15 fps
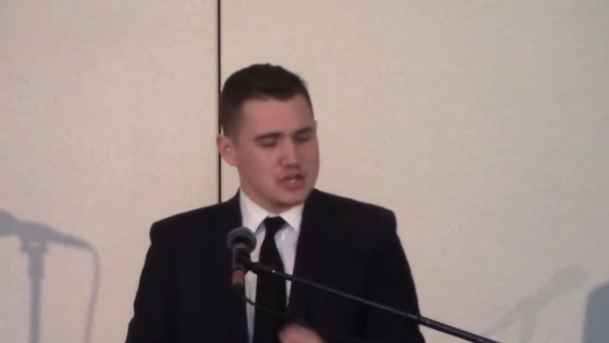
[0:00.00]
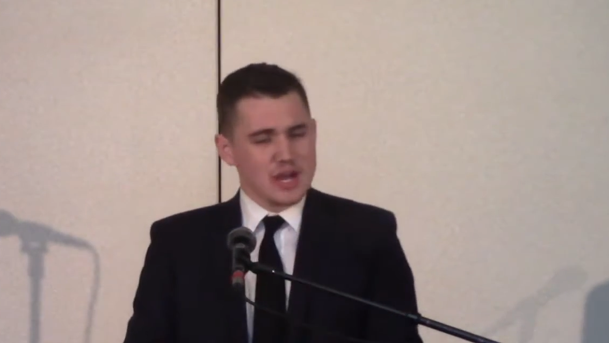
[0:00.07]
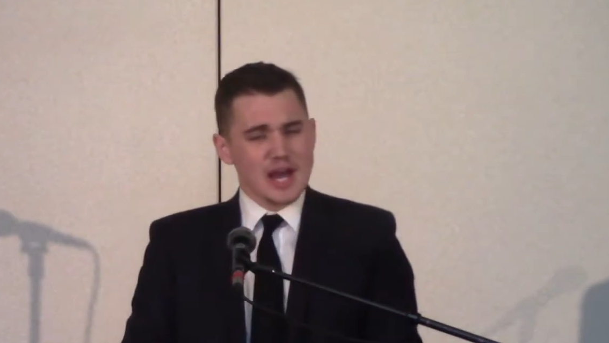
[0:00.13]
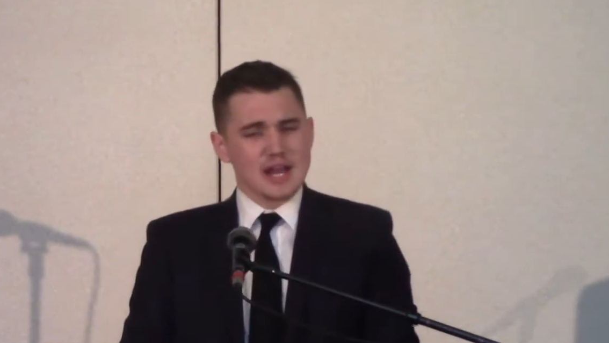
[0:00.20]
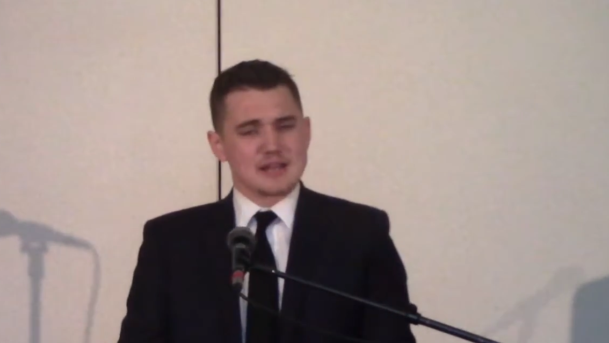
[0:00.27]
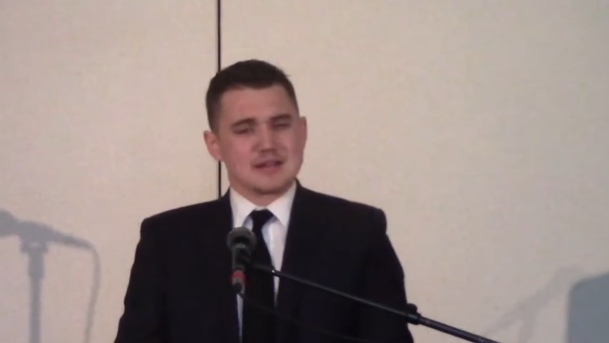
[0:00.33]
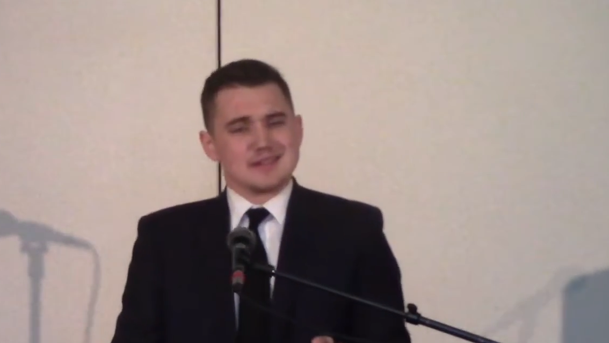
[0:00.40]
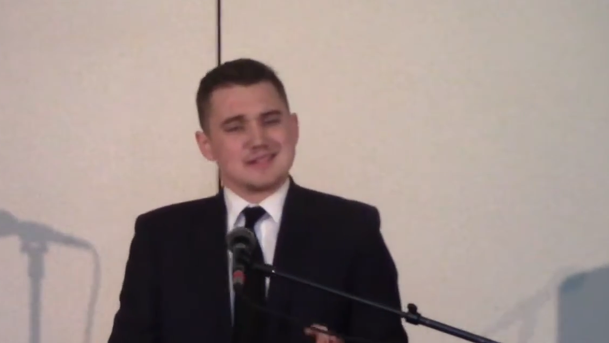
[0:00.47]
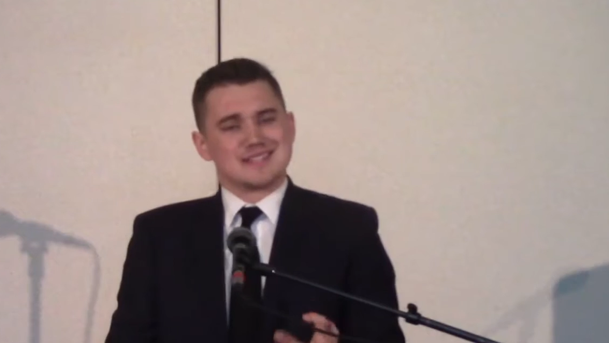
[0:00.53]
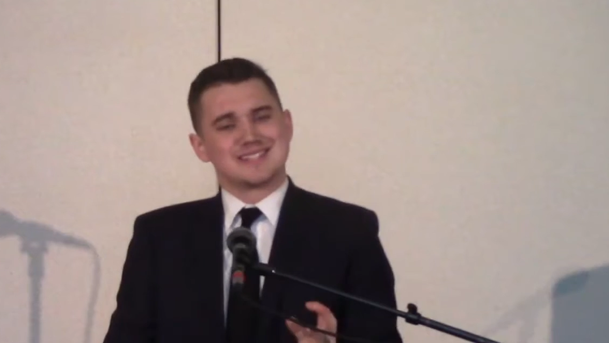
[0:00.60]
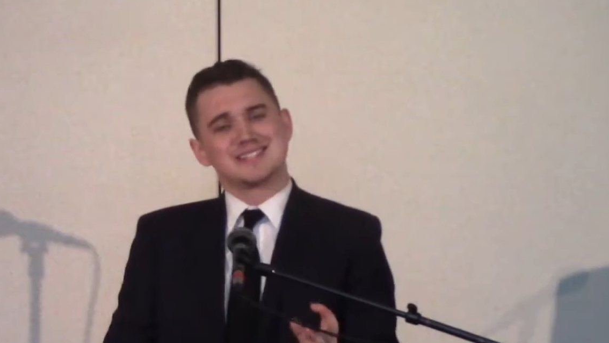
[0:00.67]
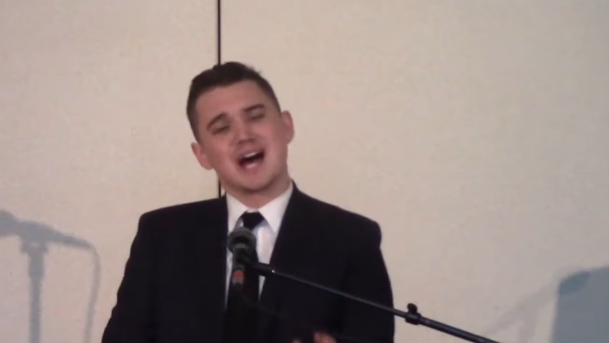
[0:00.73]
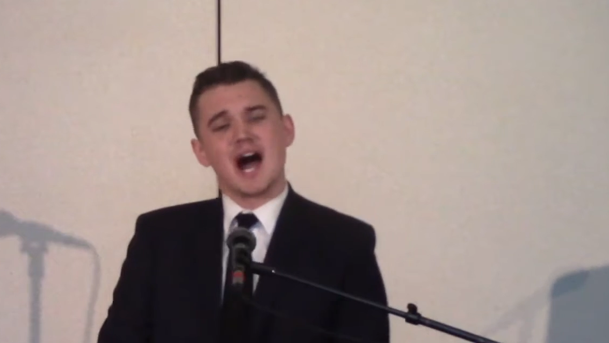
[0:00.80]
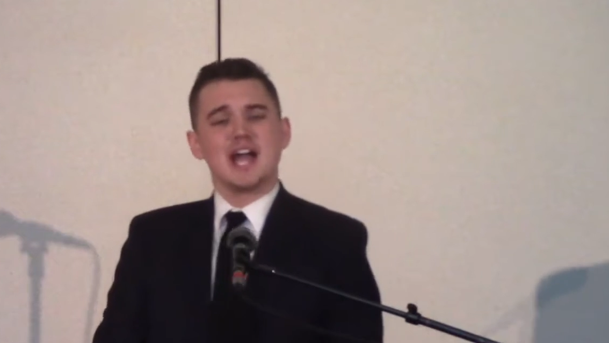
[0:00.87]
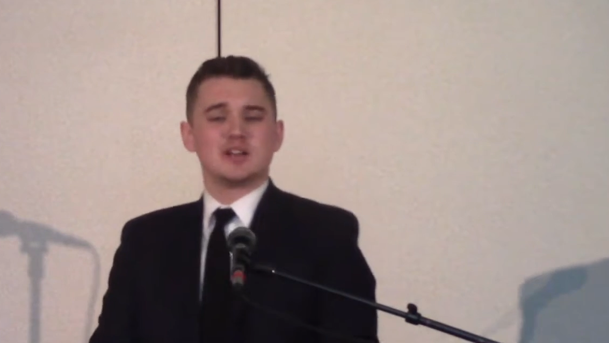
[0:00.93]
you got to
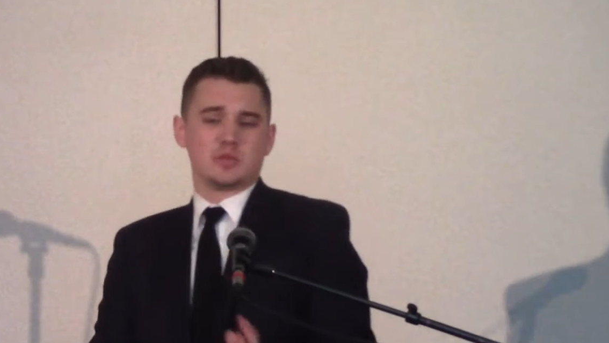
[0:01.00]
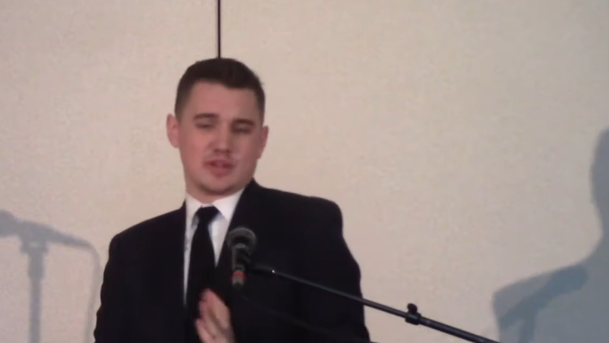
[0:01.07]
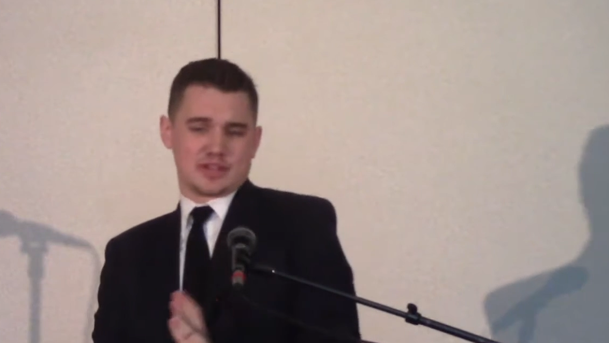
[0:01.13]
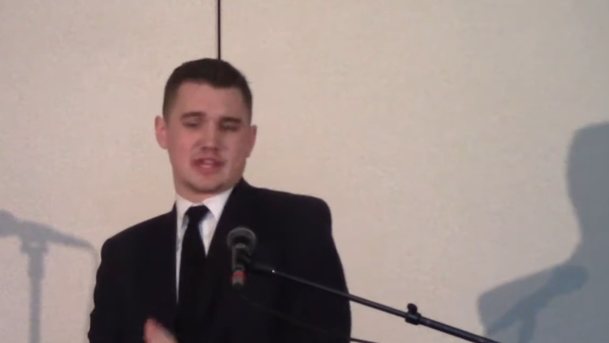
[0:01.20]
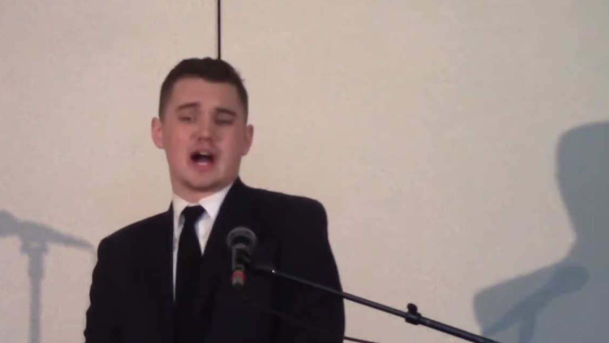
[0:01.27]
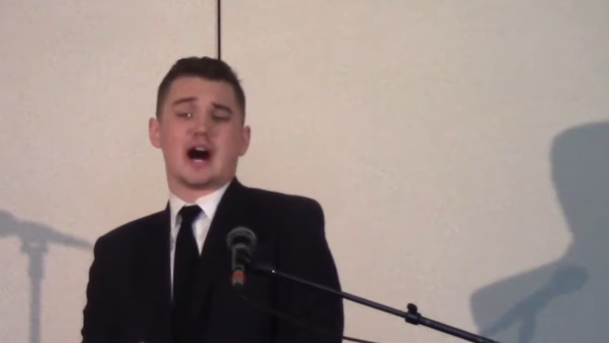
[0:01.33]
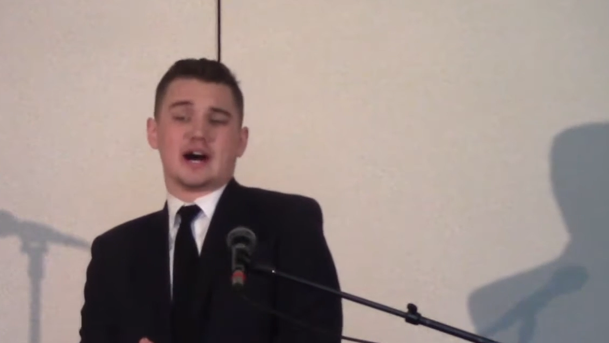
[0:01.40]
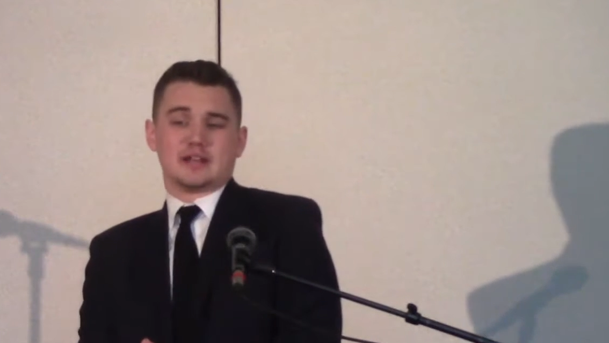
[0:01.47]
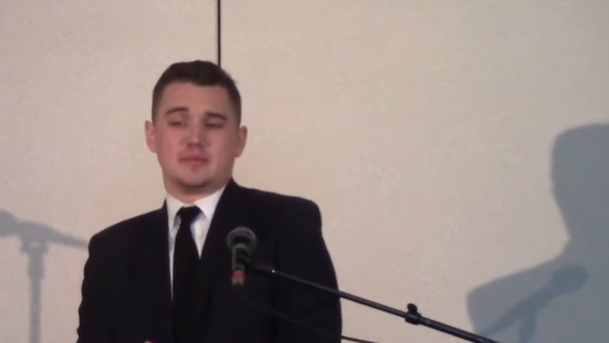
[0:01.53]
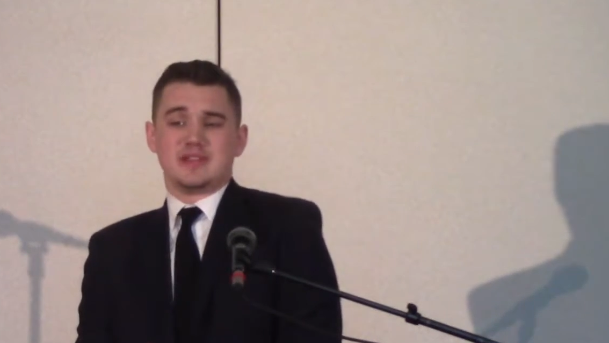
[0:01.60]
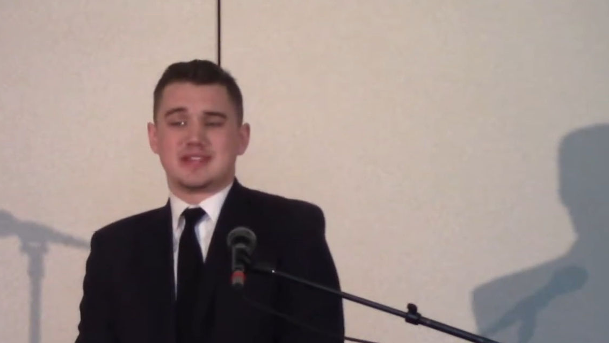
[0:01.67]
side with God,